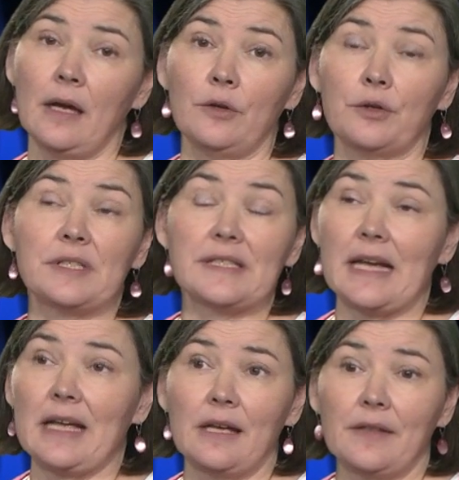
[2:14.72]
You could
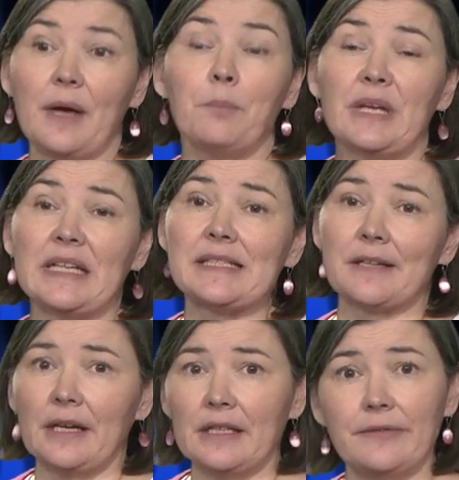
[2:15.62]
say that means
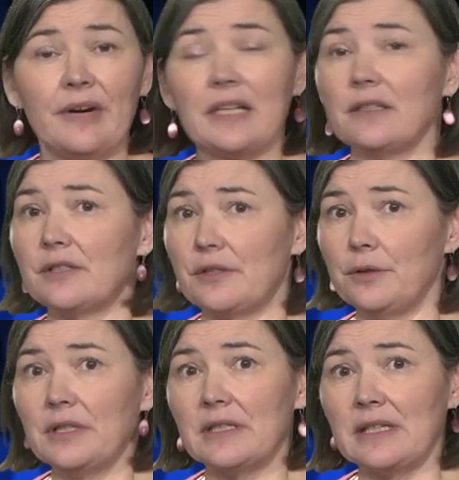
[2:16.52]
that I divide the
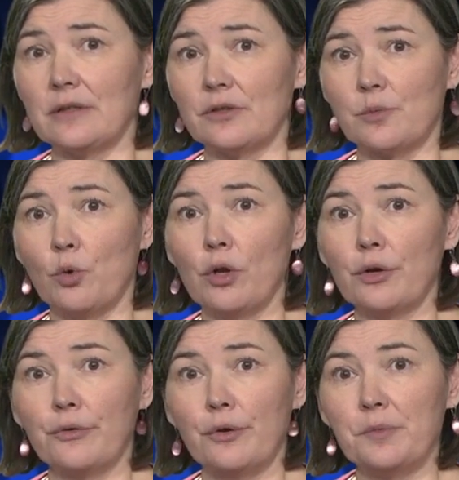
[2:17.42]
students into smaller
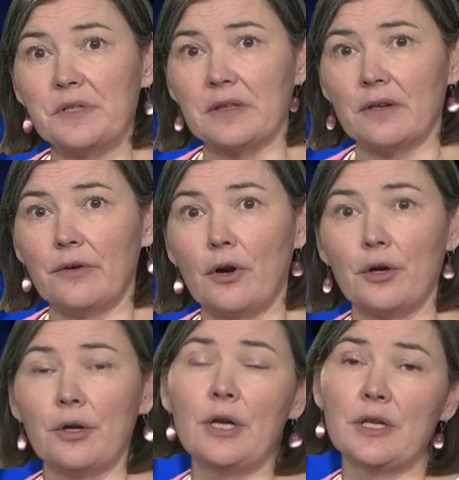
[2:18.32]
groups, and they
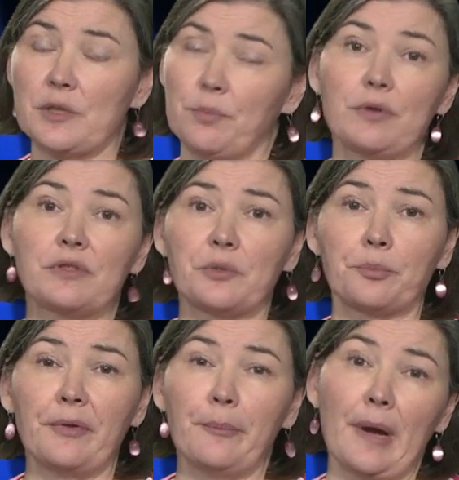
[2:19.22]
are supposed to
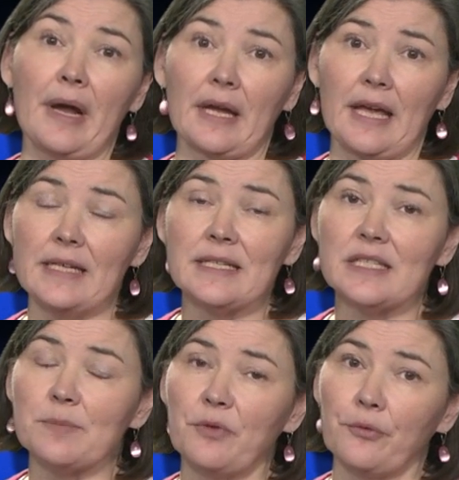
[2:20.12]
prepare
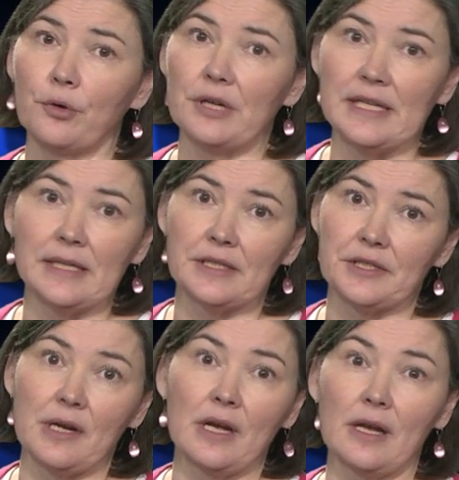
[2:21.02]
cases before
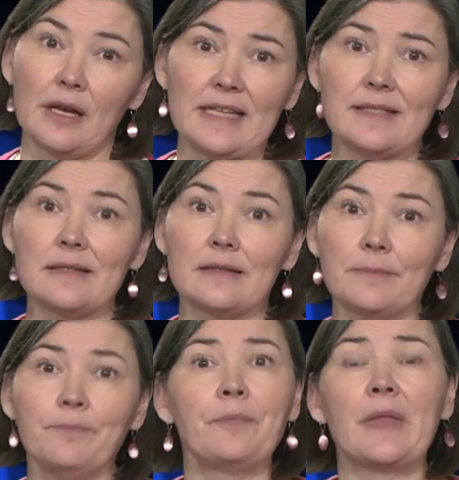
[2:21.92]
each lesson
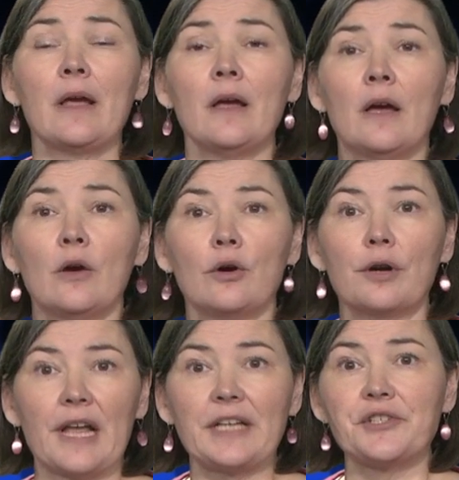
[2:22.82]

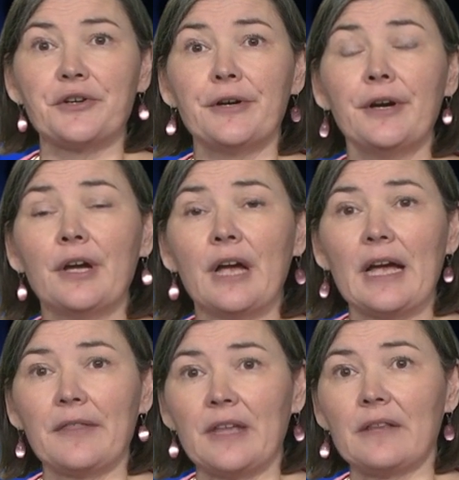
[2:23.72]
or lecture,
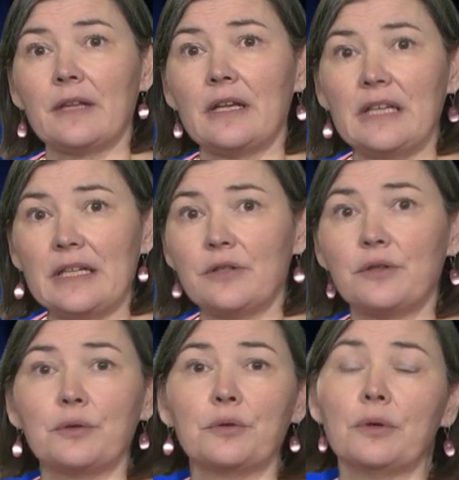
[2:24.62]
and then they need
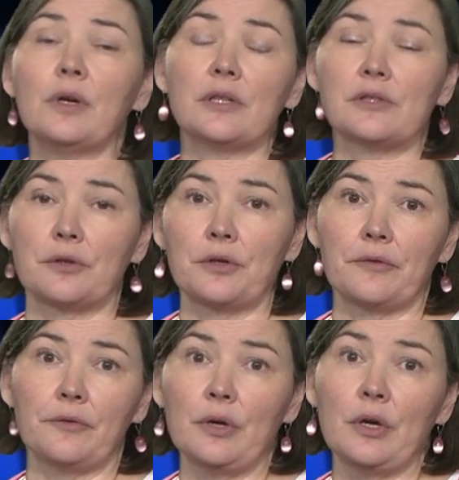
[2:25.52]
to sort of